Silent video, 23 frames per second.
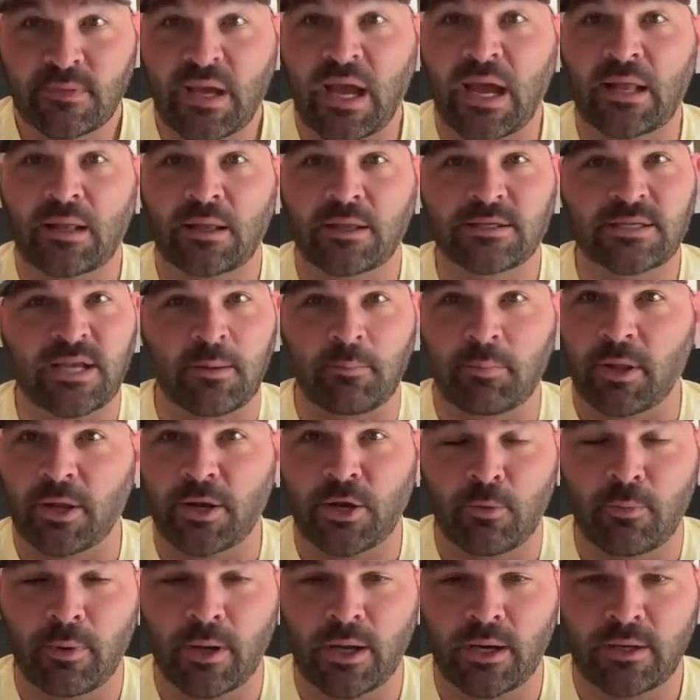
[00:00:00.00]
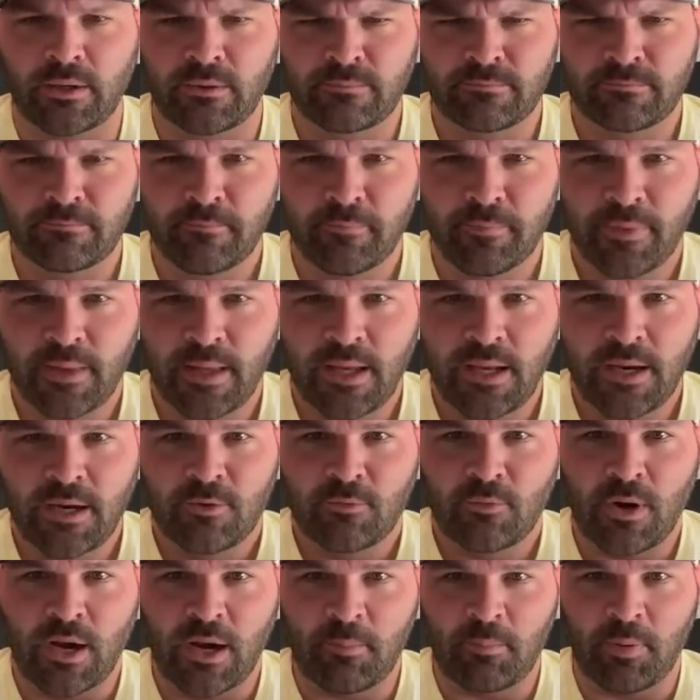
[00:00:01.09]
Aliens ain't played nobody.
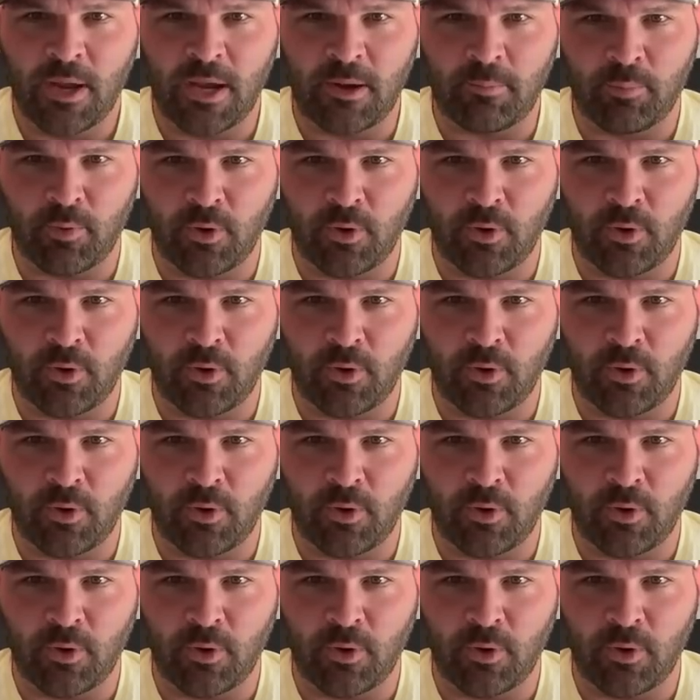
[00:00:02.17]
Ryan Pike,